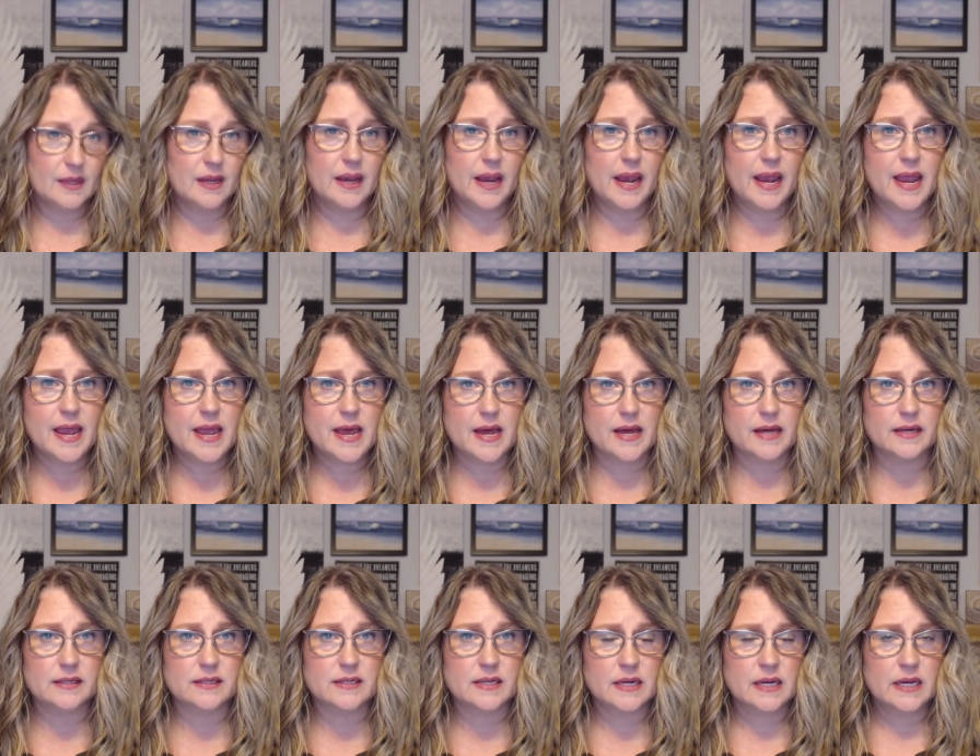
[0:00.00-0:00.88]

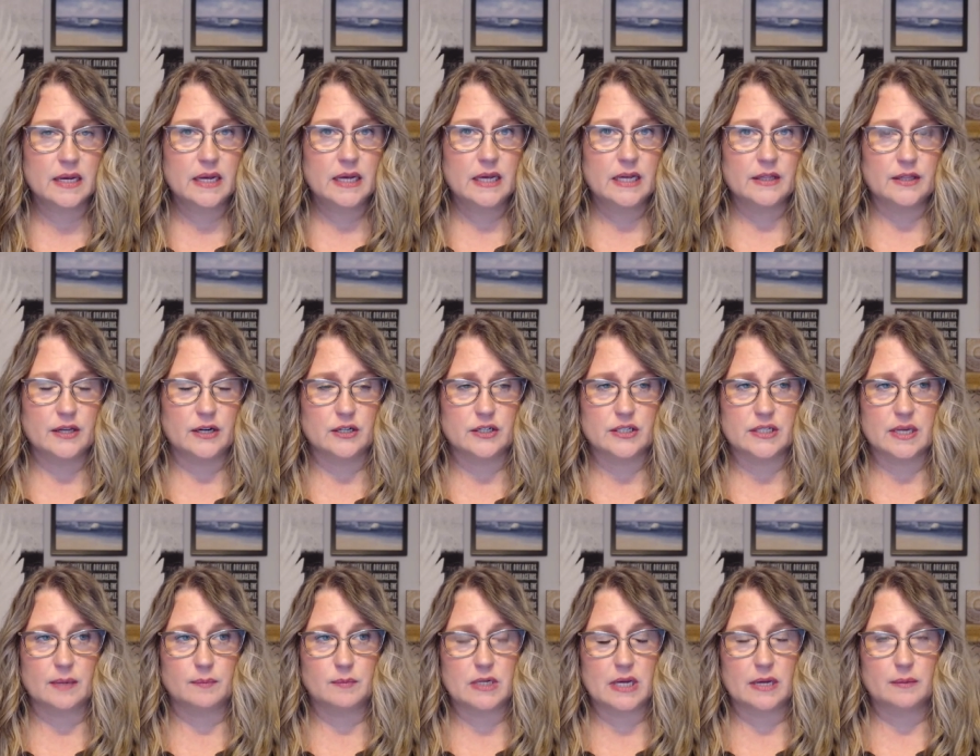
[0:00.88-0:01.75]
And there's
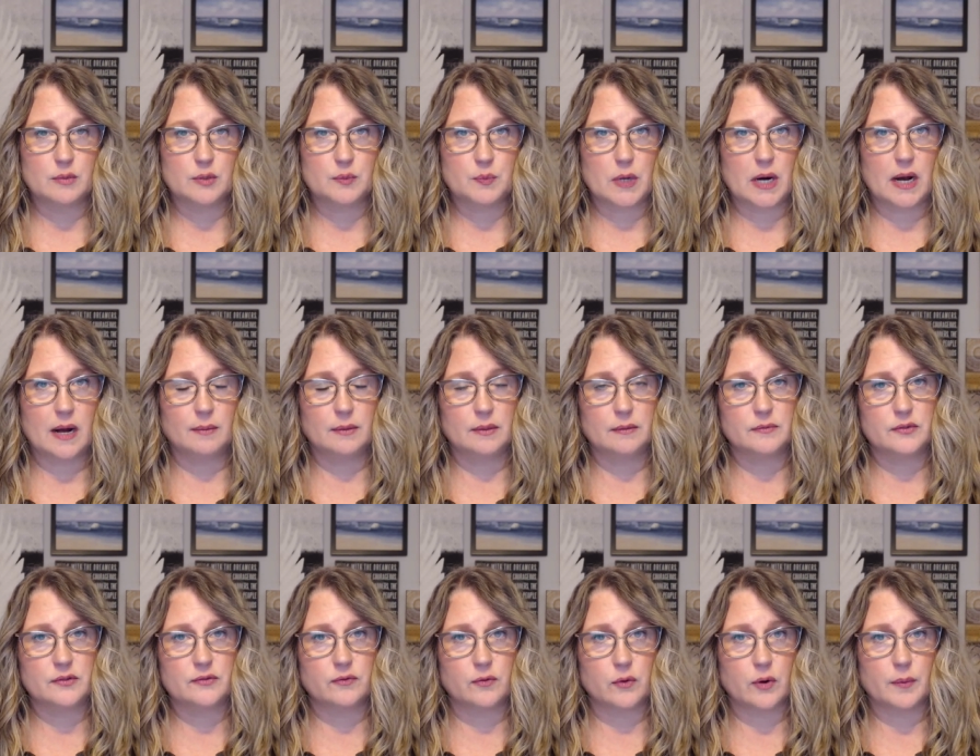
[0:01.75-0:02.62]
sometimes
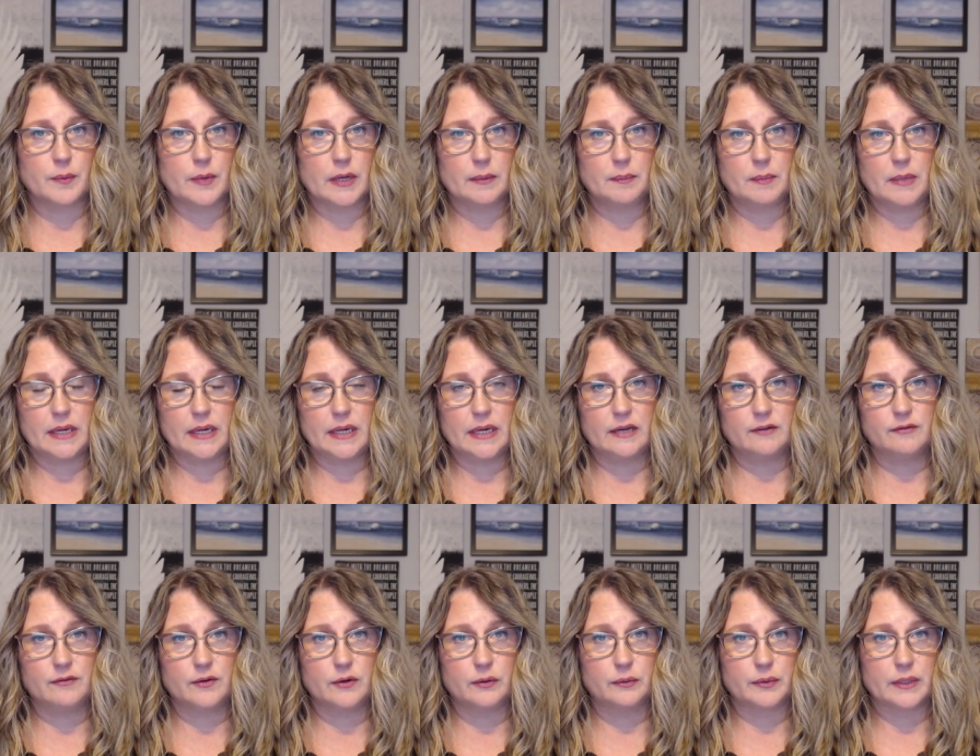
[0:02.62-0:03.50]
problems forming
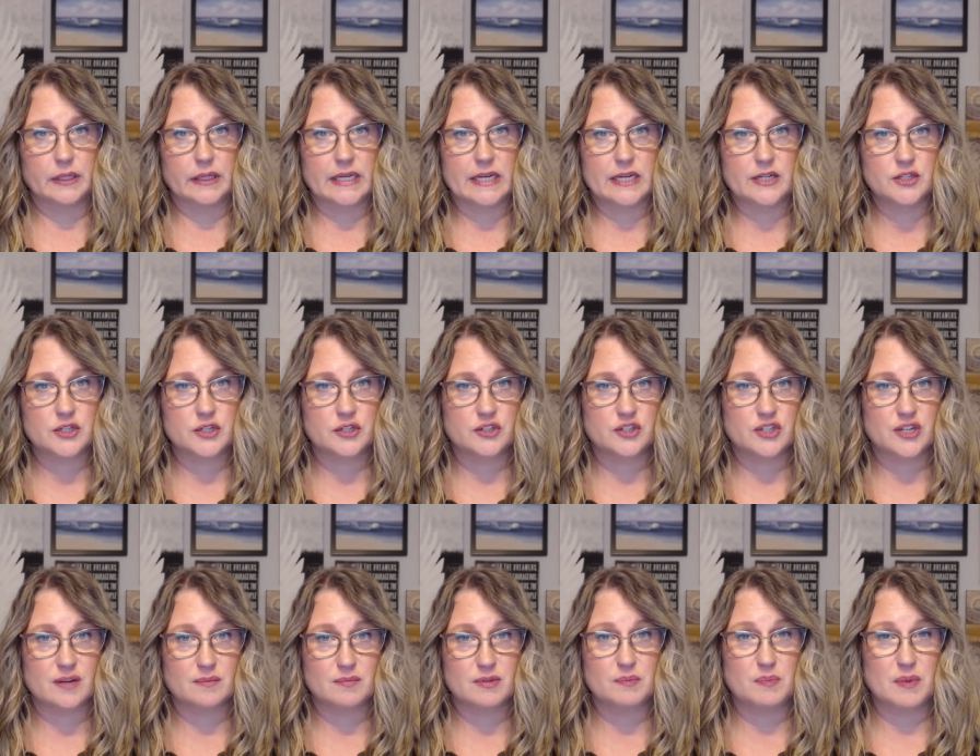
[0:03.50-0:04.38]
meaningful
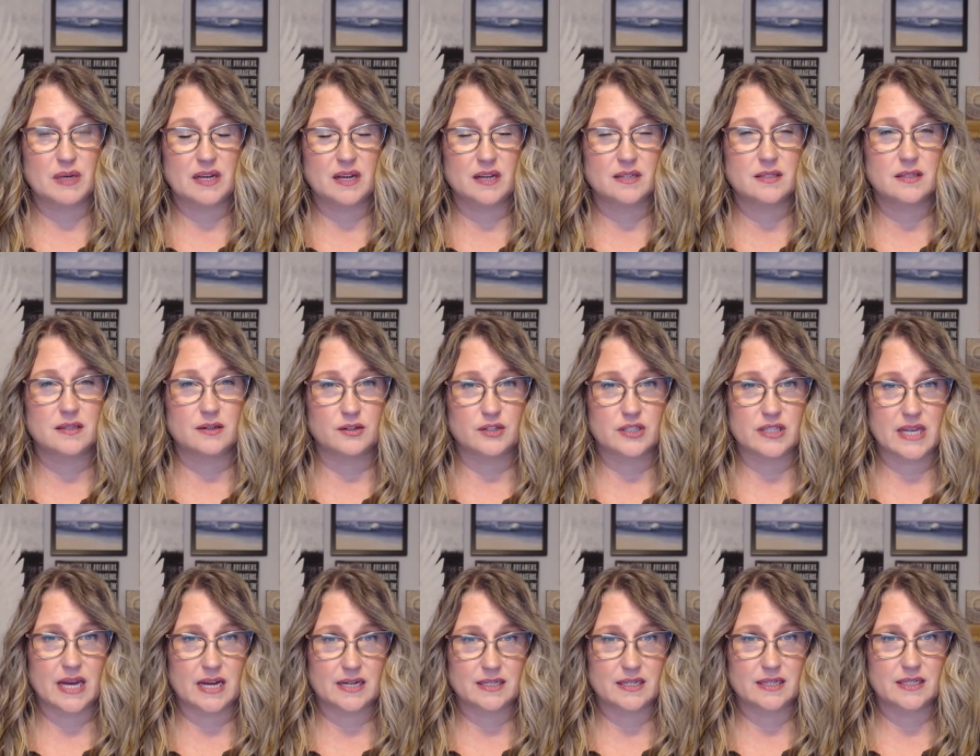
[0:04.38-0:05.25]
relationships because there's
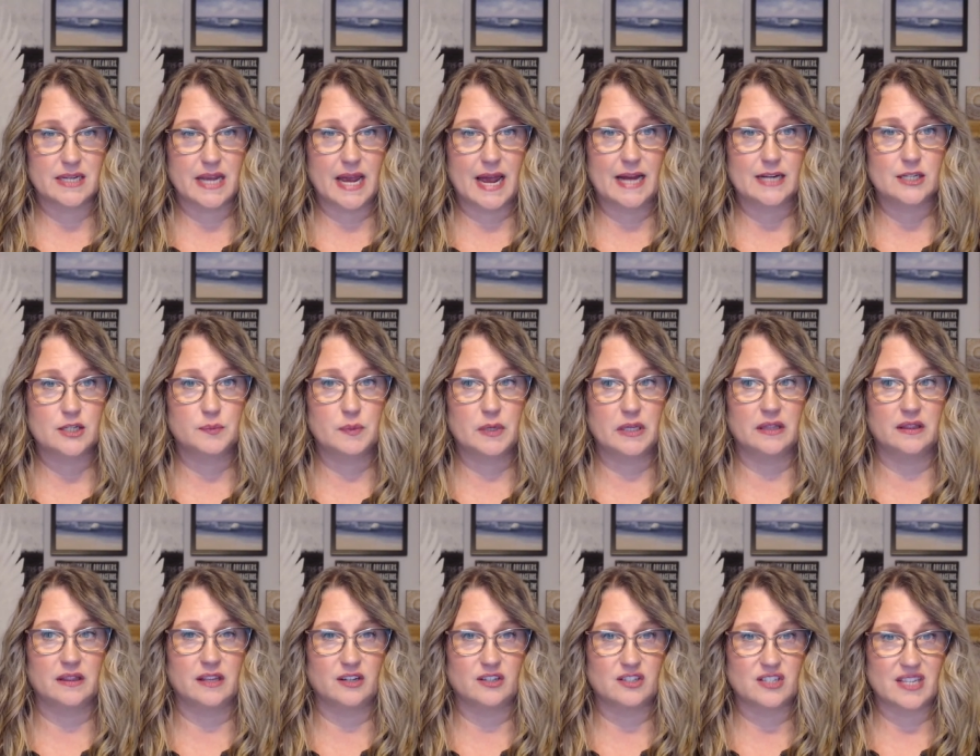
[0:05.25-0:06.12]
that
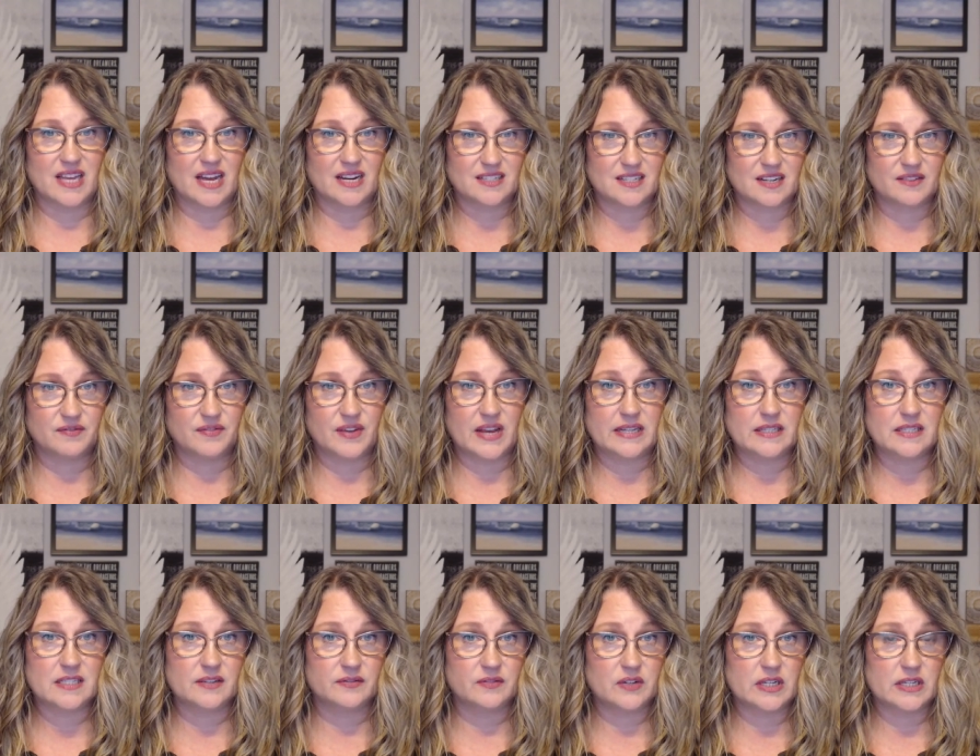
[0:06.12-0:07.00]
detachment, there's that
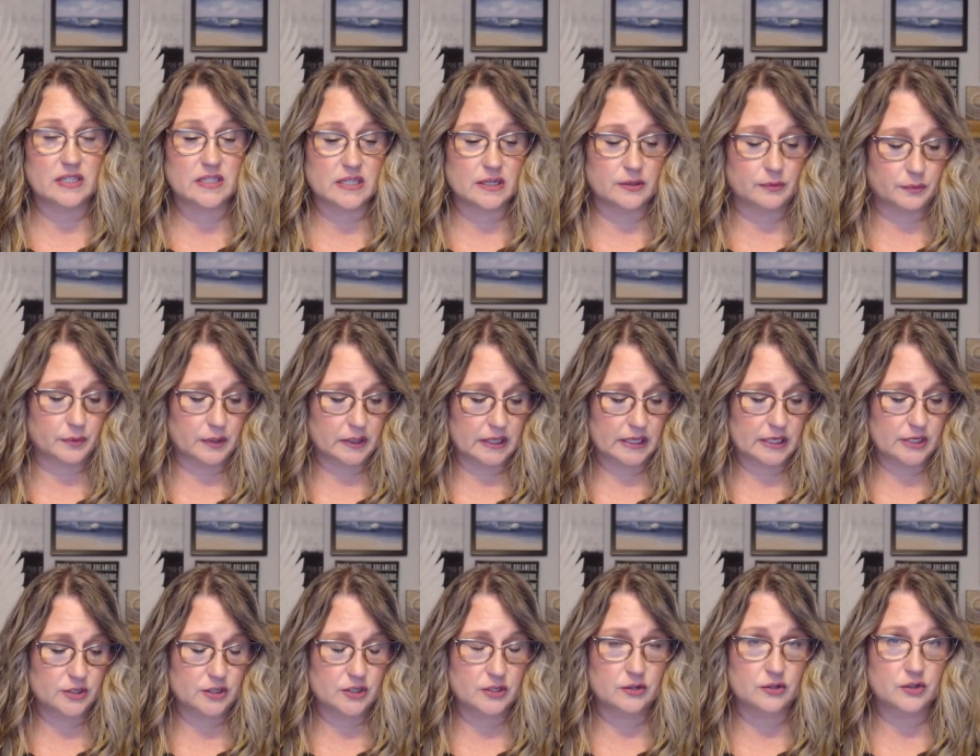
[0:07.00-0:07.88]
defensiveness in
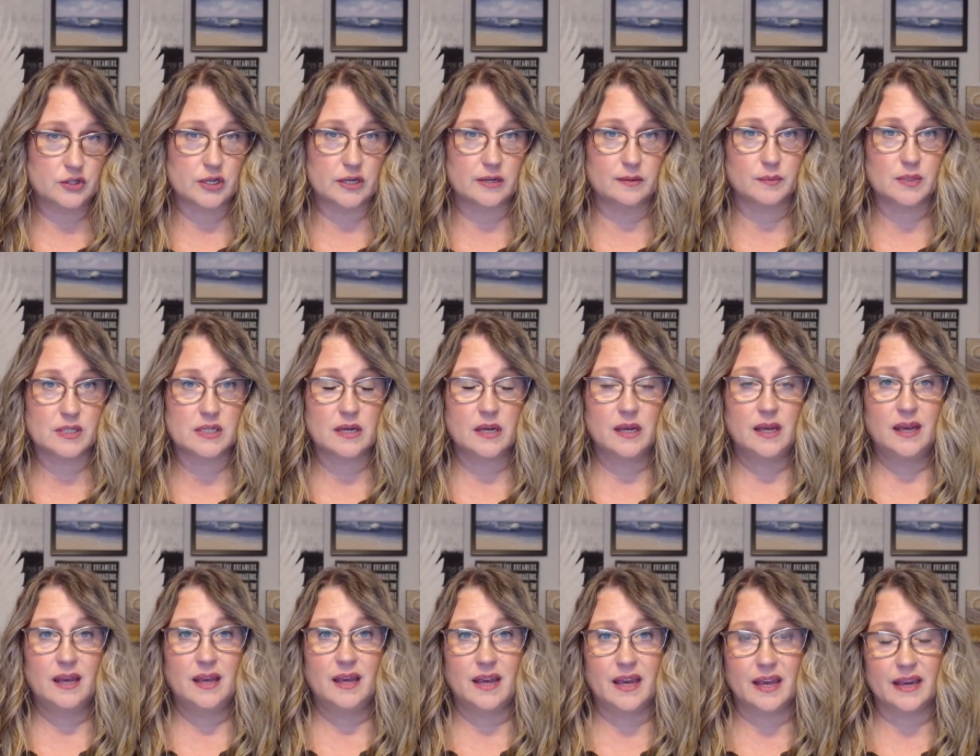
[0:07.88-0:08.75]
relationships.
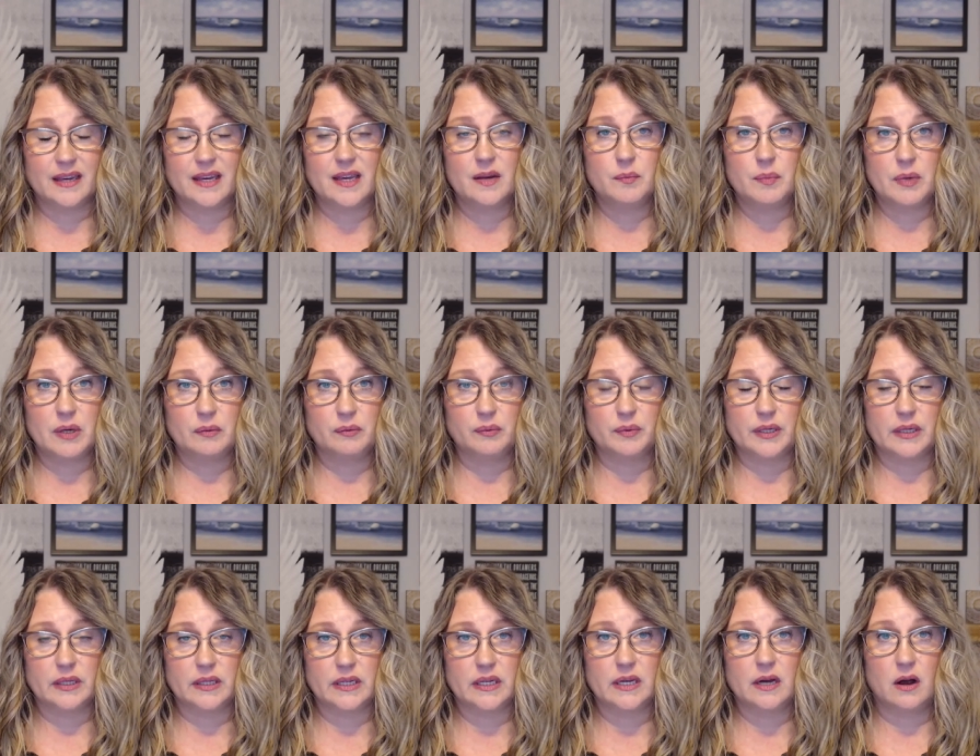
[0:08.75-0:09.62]
It can be
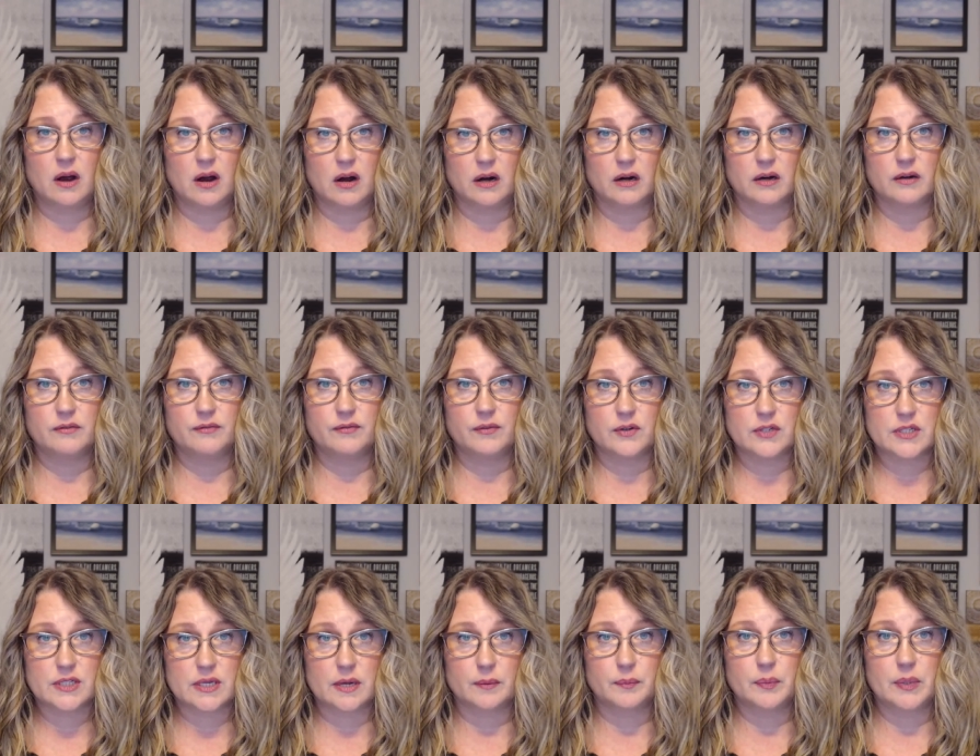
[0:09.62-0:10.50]
really hard for
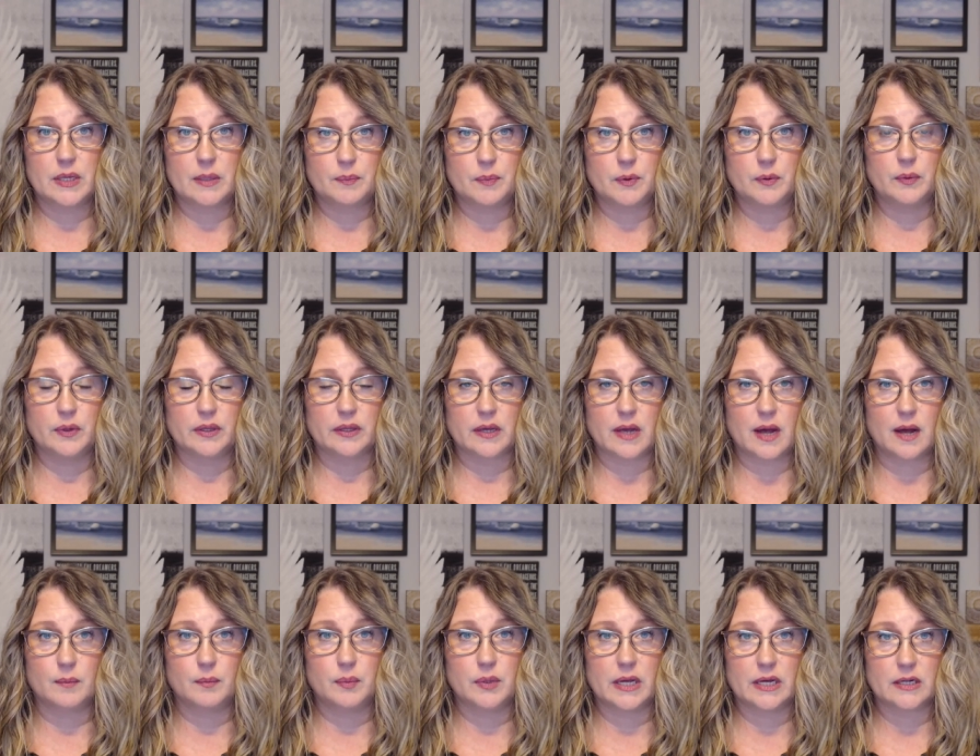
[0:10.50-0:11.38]
some people with
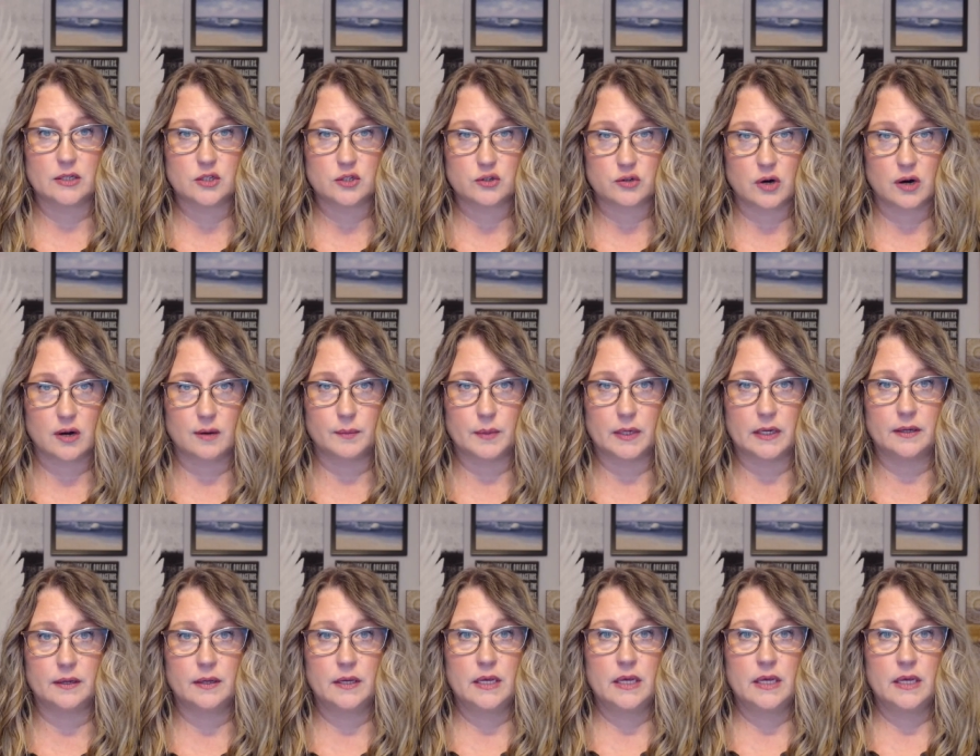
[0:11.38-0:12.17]
complex trauma